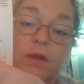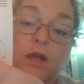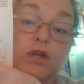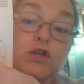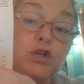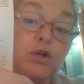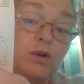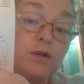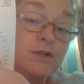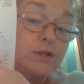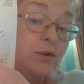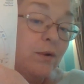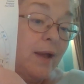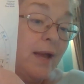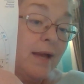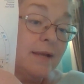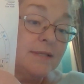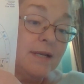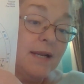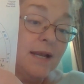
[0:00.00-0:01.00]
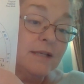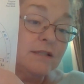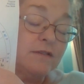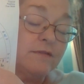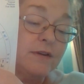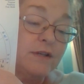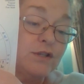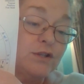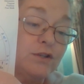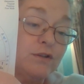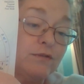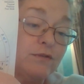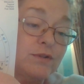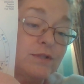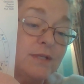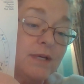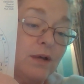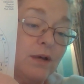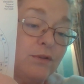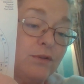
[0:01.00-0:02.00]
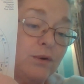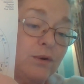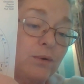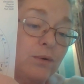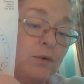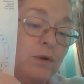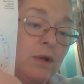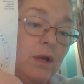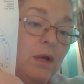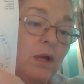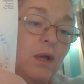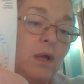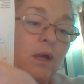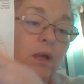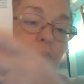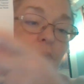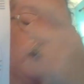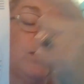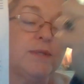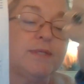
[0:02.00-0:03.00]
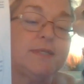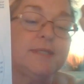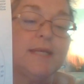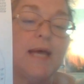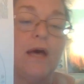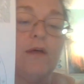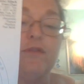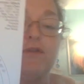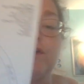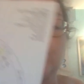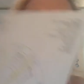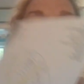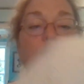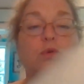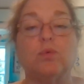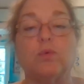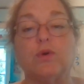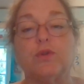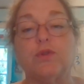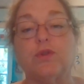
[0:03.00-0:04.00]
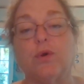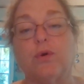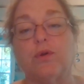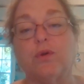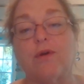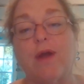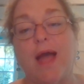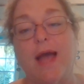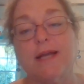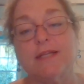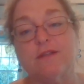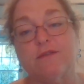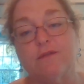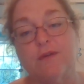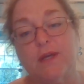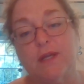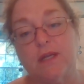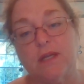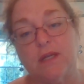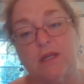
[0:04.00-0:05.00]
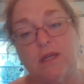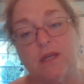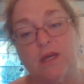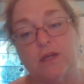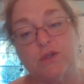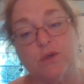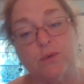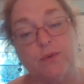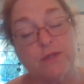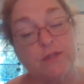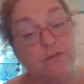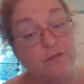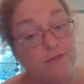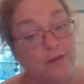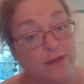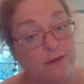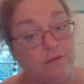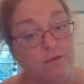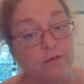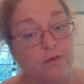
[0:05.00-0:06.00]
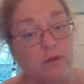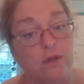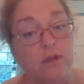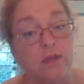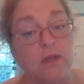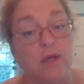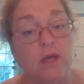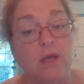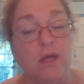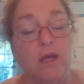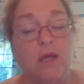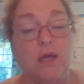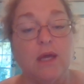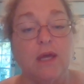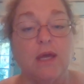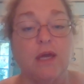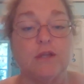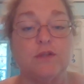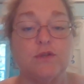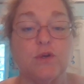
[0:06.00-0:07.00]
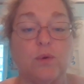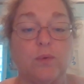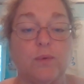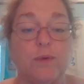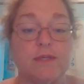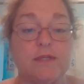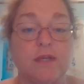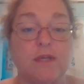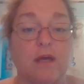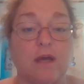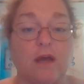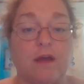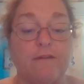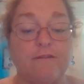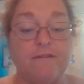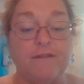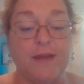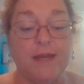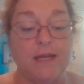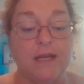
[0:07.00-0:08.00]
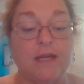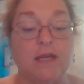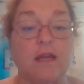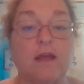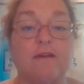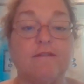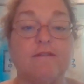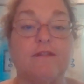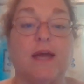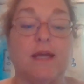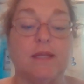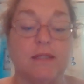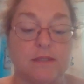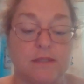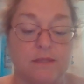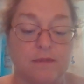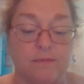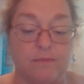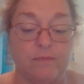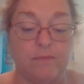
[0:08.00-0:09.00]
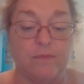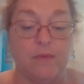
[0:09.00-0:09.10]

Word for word: She also has an activation of her South Node. When South Node, North Node are activated, it's always fateful. It's always a, a fated event.